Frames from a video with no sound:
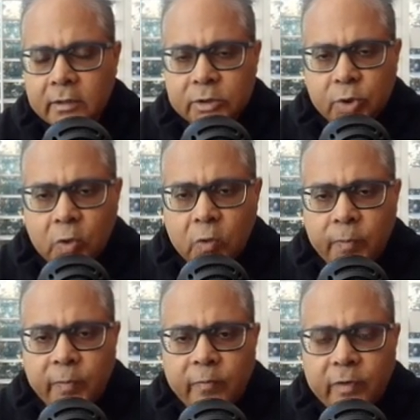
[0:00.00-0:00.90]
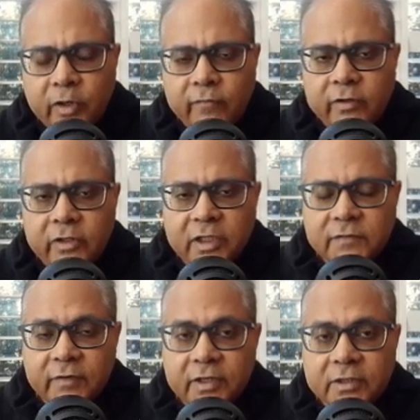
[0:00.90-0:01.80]
So one of the things
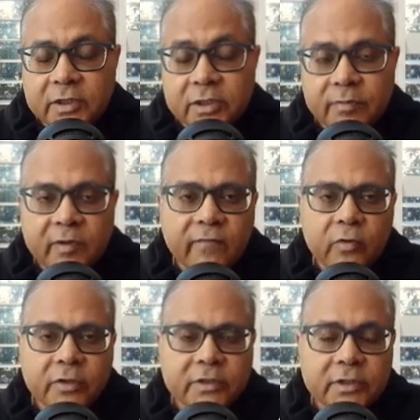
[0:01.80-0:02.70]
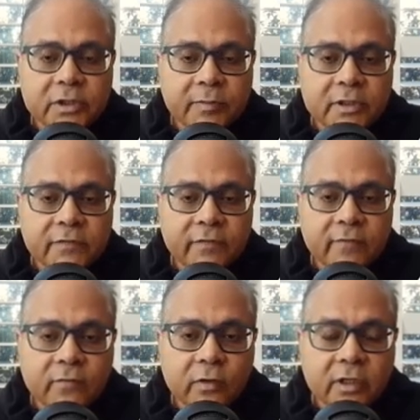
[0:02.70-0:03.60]
we discussed before is the
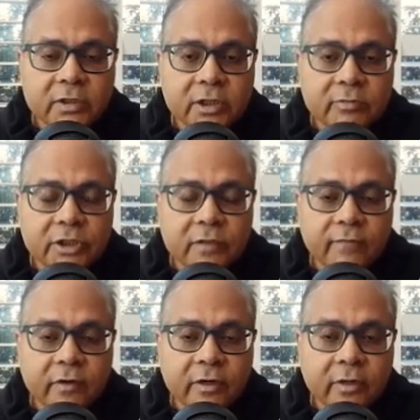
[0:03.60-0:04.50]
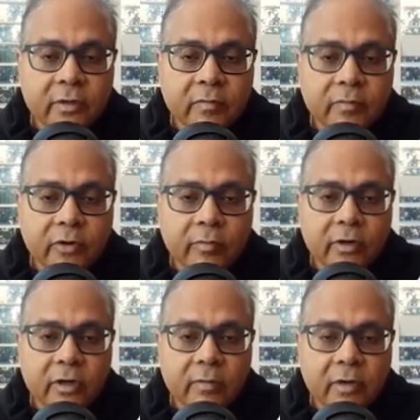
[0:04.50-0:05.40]
specific fuel consumption for a
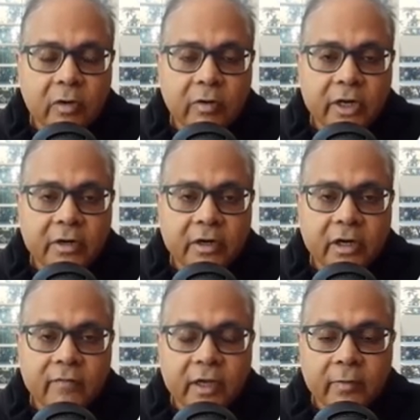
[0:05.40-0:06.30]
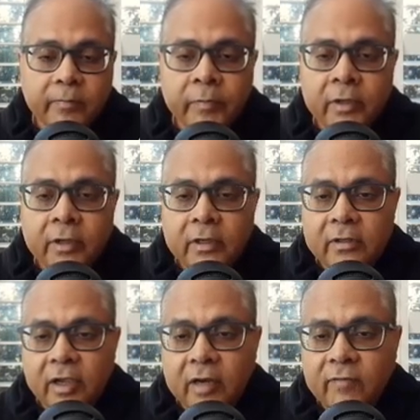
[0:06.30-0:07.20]
propeller powered aircraft, and
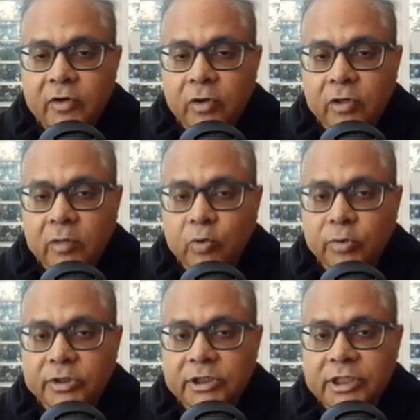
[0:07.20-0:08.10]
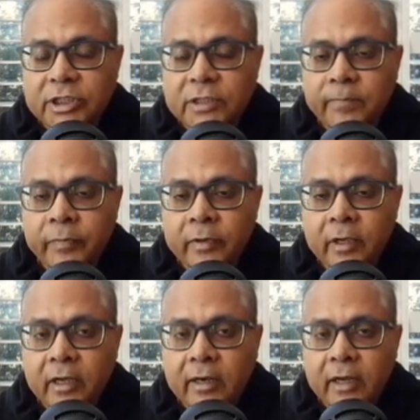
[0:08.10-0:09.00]
there we talked about C,
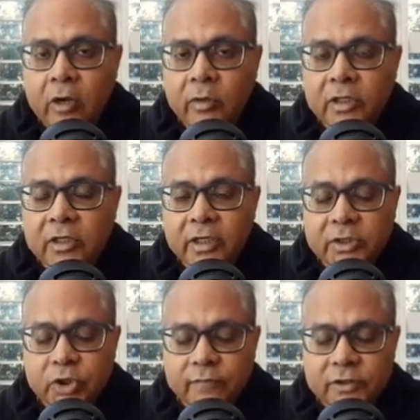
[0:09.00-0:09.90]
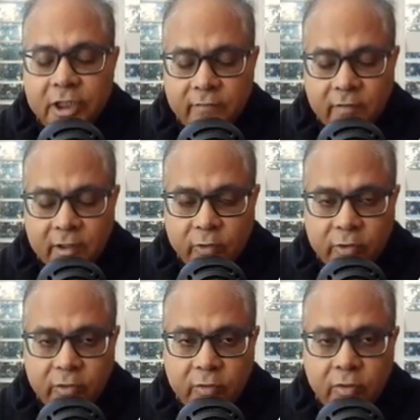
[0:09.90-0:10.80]
and now in the case of jet we are
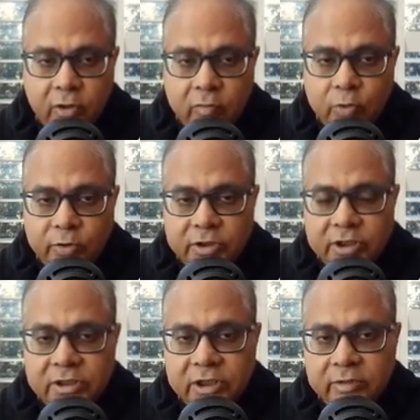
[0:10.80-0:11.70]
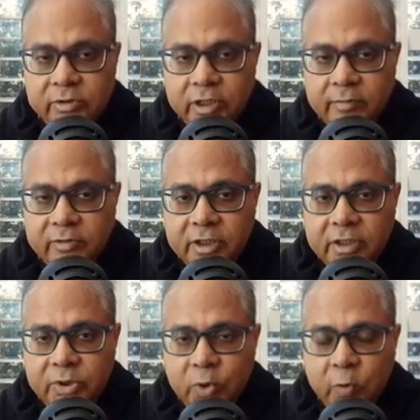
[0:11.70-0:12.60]
going to talk about C subscript T.
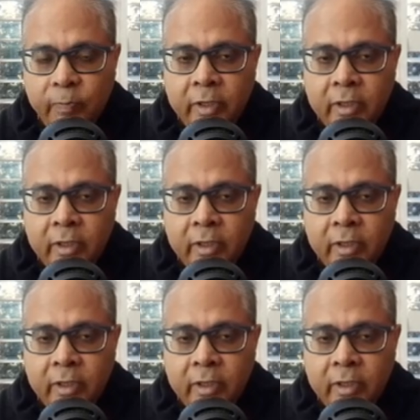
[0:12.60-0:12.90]
So